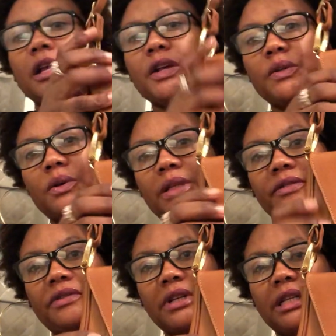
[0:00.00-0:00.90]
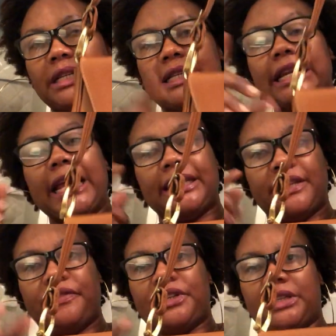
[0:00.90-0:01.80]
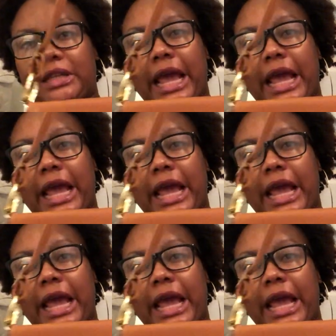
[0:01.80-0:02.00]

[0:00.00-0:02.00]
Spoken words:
So 70s, late 70s,